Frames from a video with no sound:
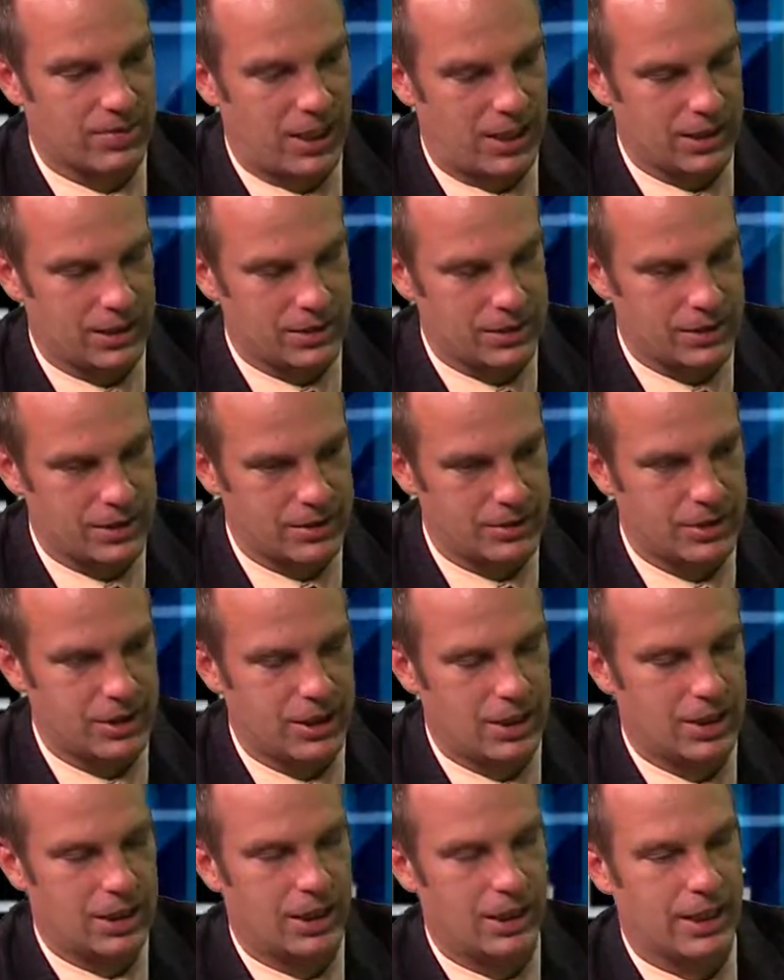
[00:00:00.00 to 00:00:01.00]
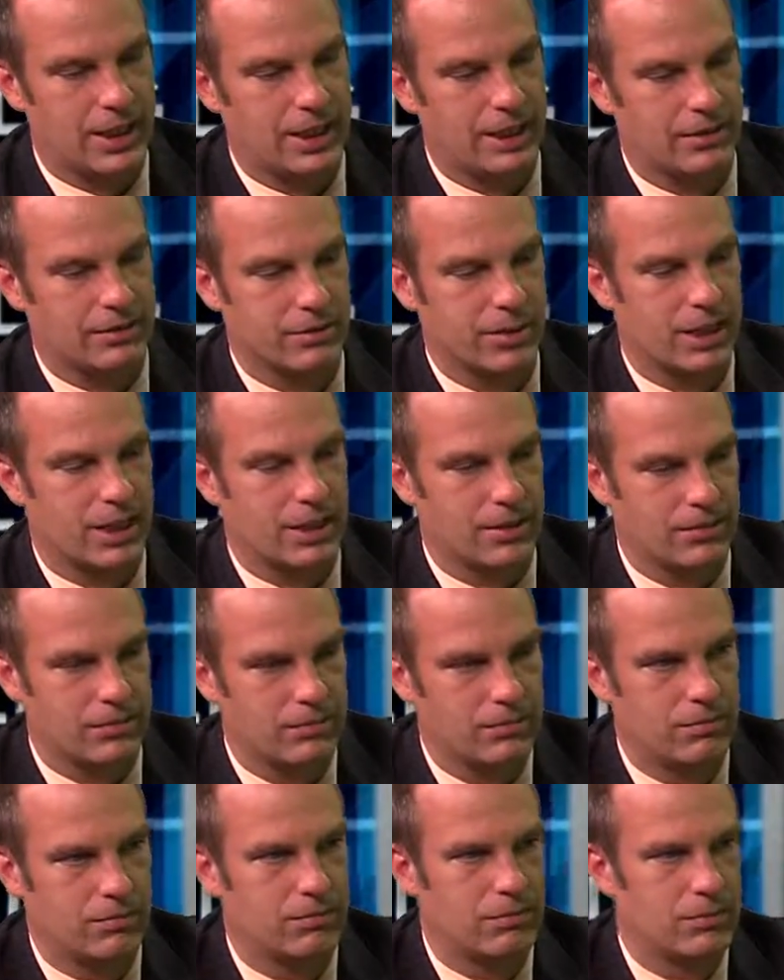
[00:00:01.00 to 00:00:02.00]
policies, and kind of
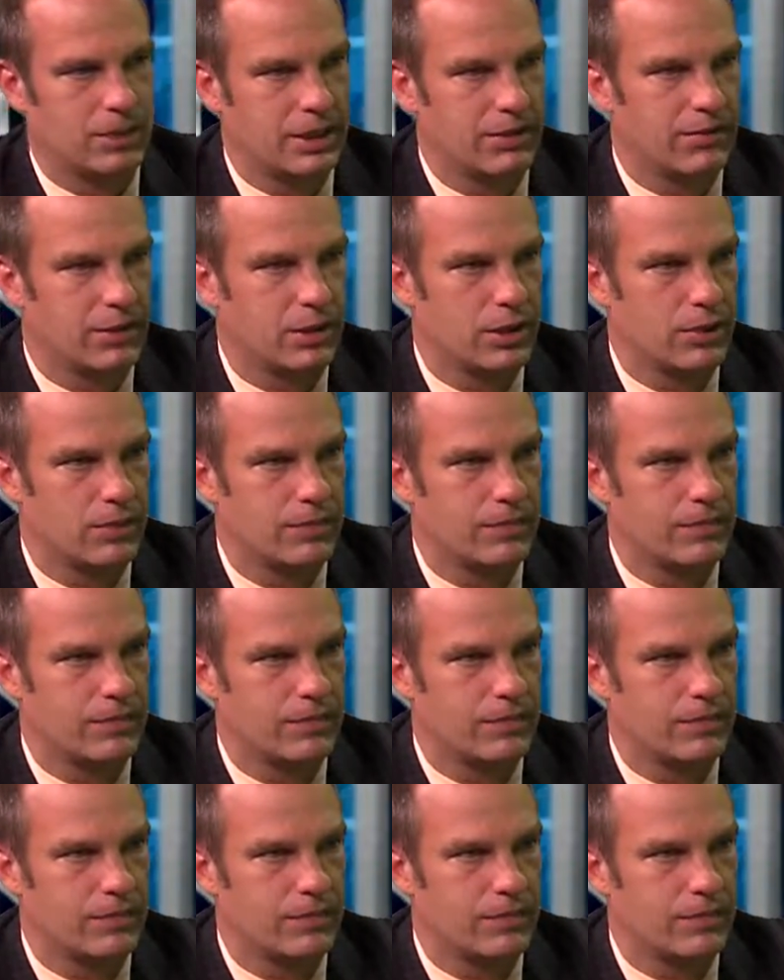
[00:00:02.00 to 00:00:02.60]
leave it alone.